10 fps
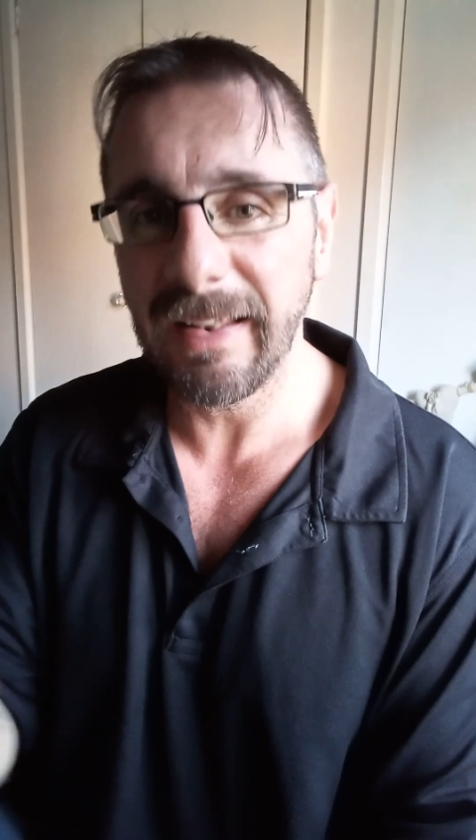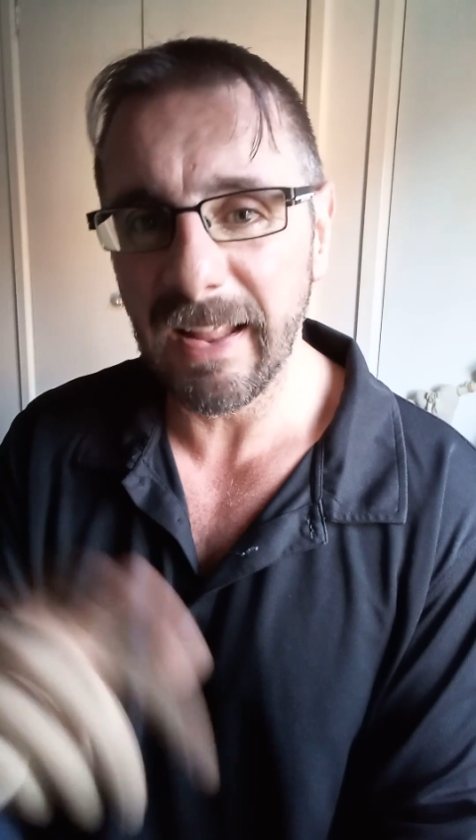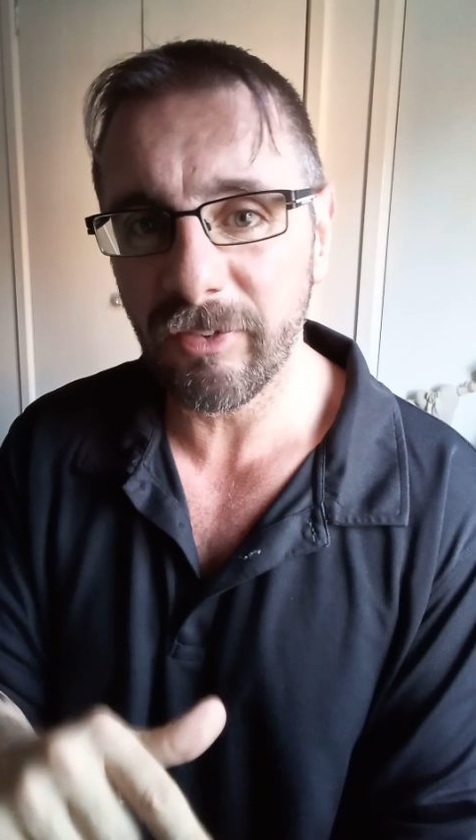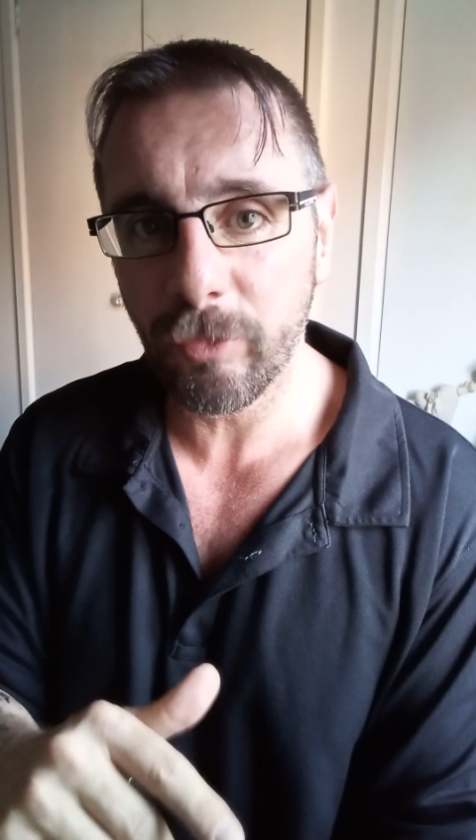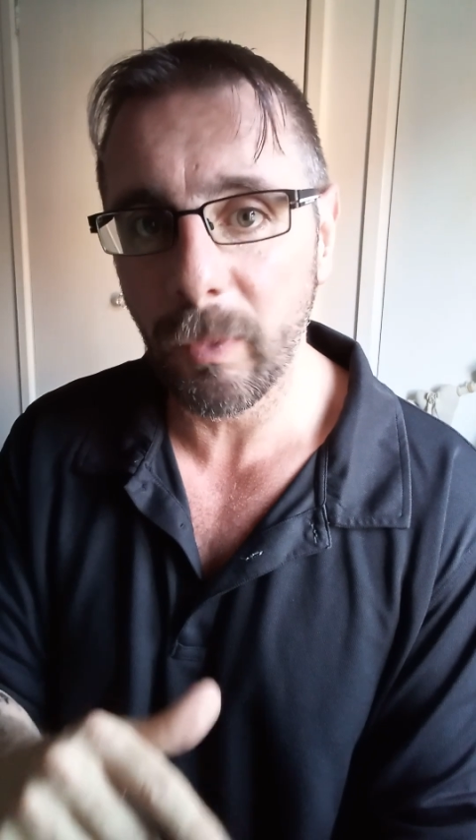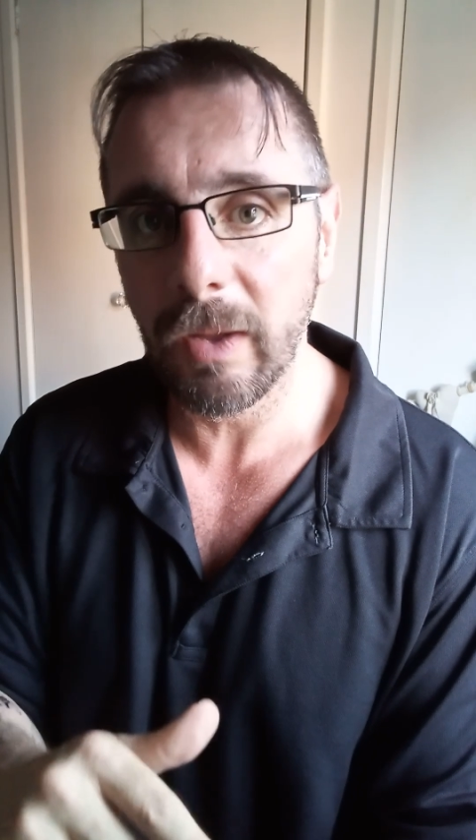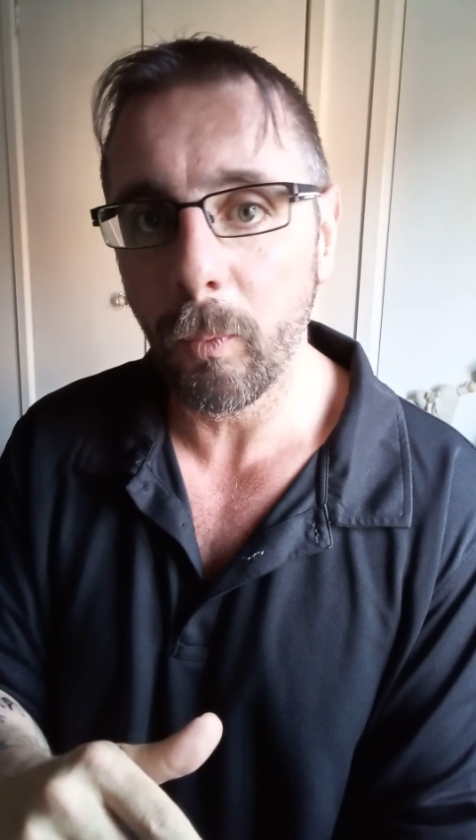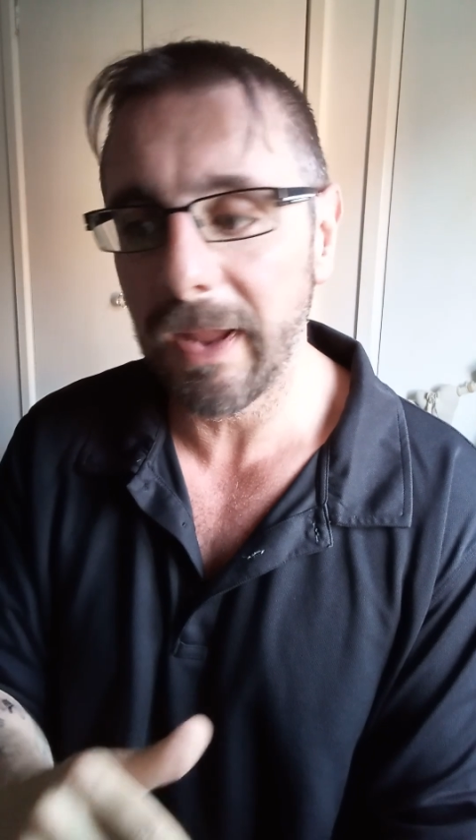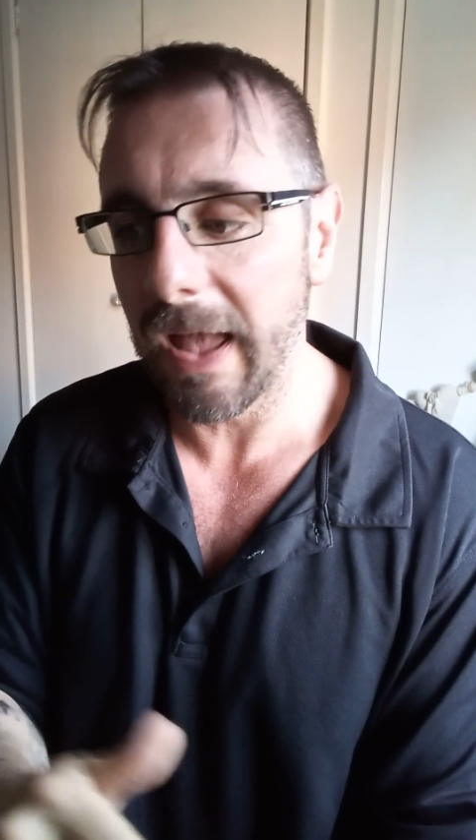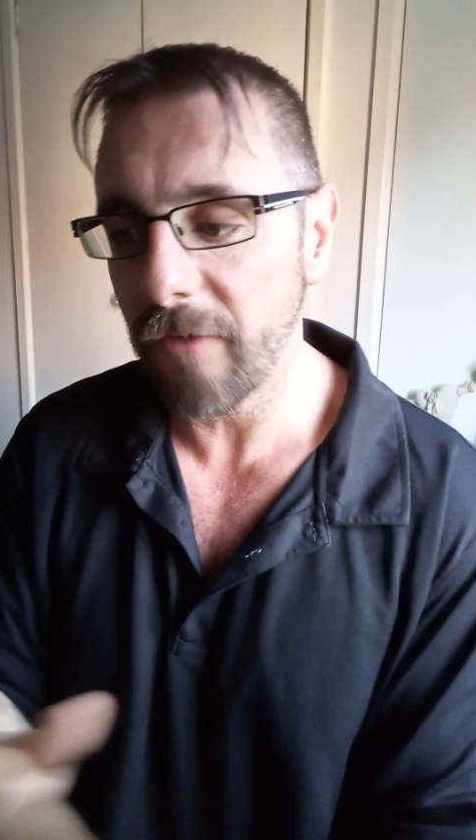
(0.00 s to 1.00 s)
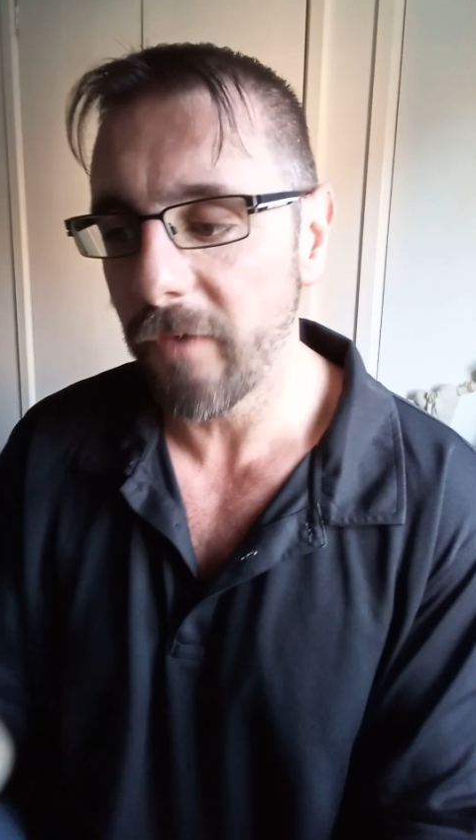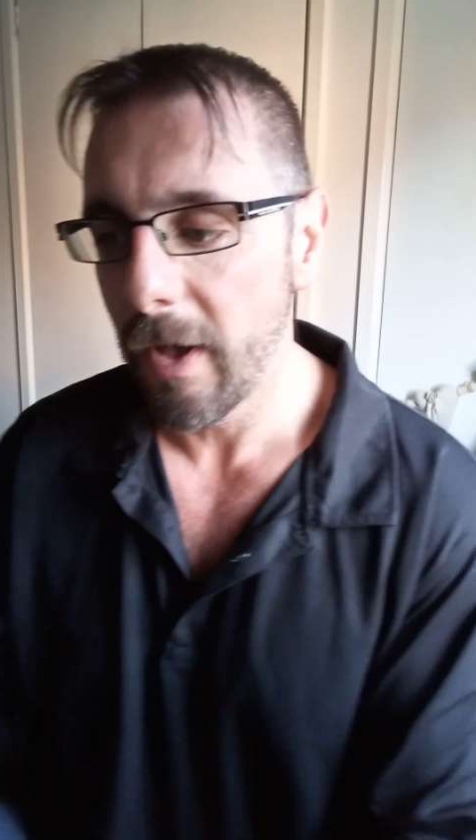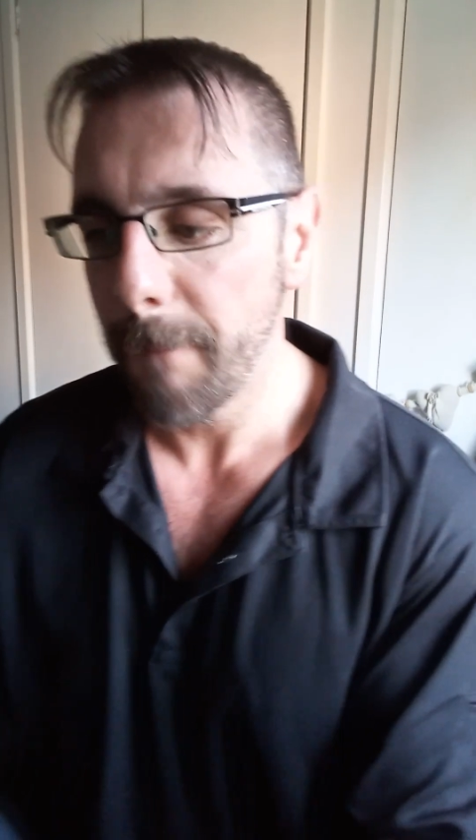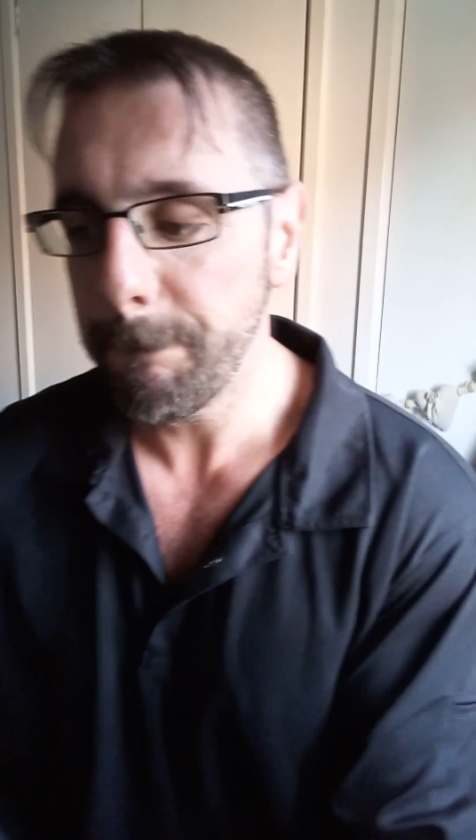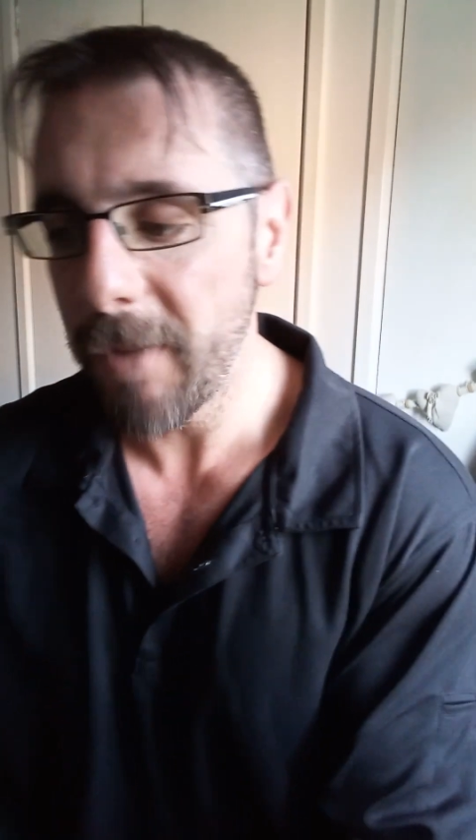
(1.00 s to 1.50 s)
And next to it, we have
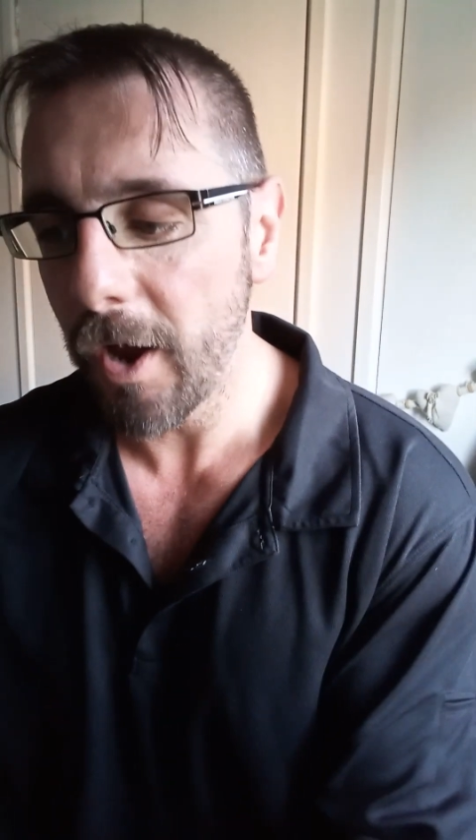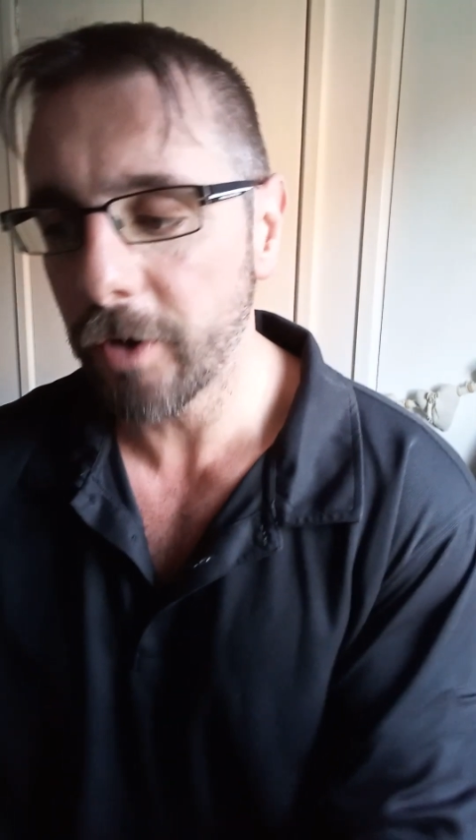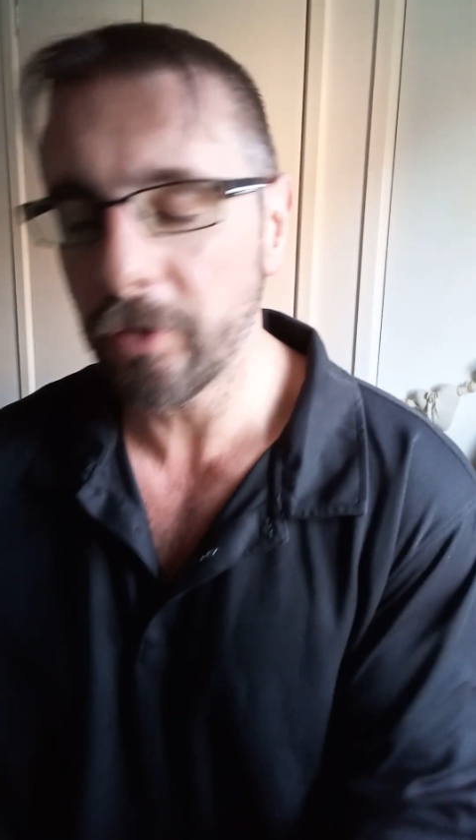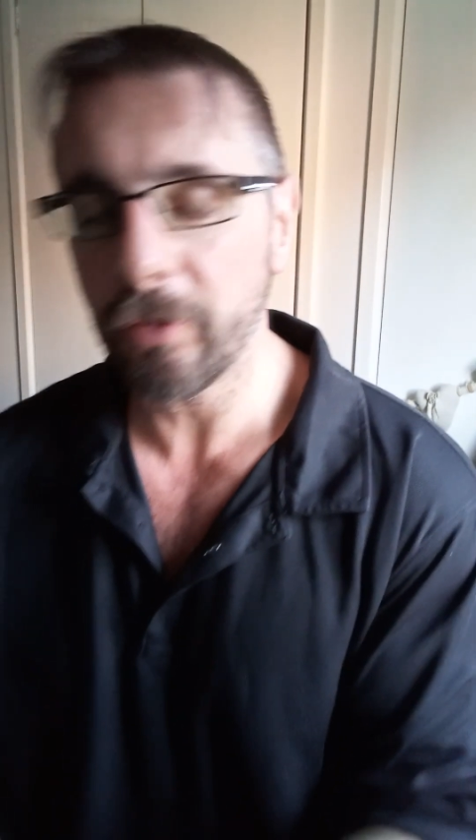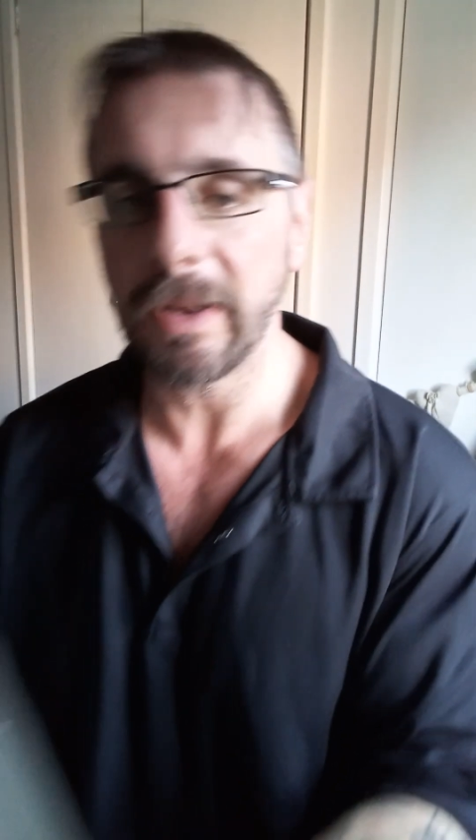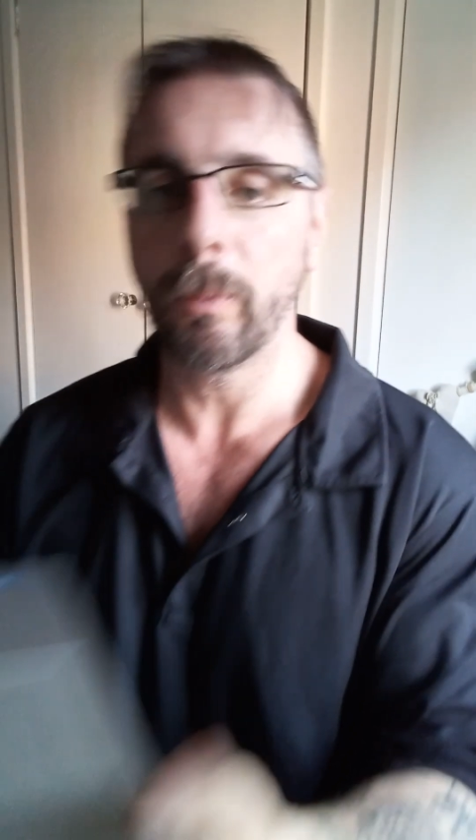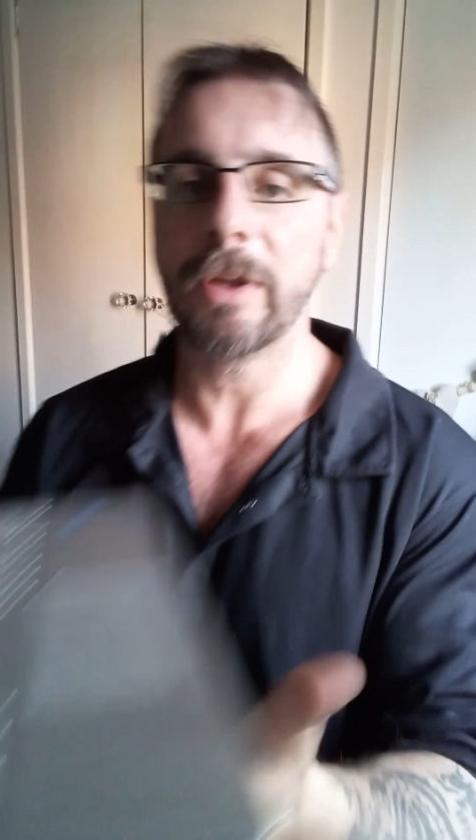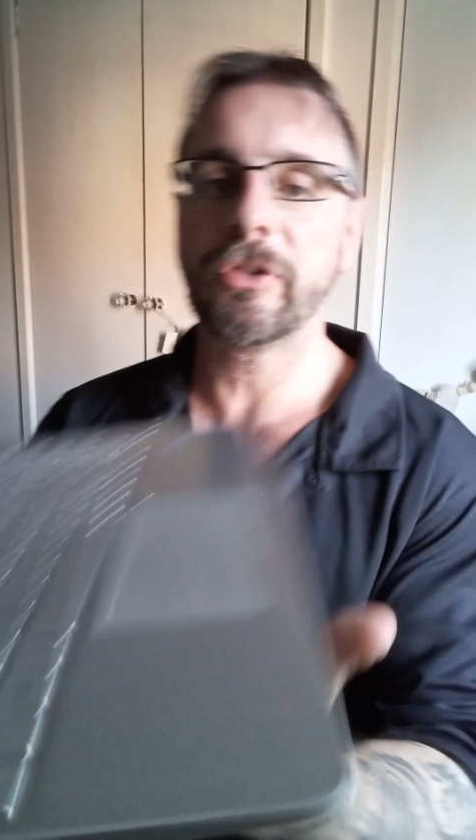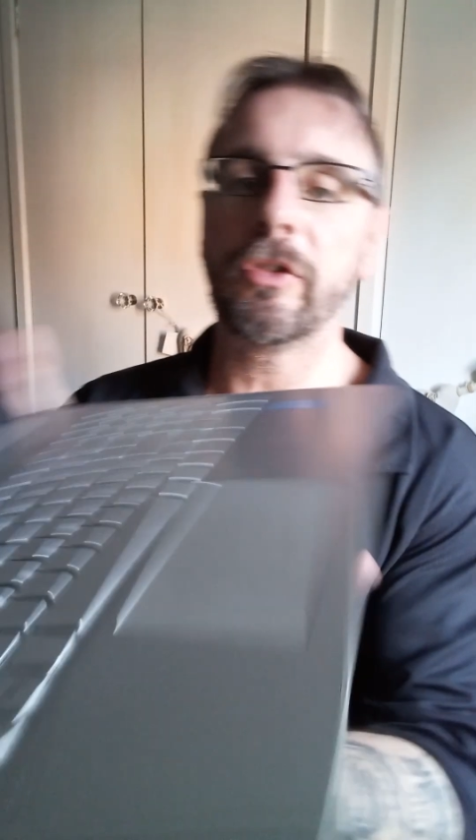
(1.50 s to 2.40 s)
Mercury, which